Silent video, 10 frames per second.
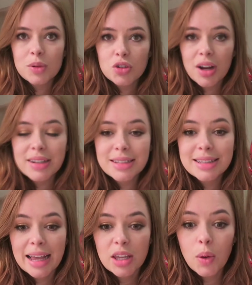We're trying to
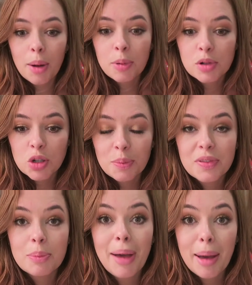set you up on top
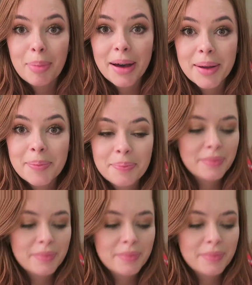of the pepper.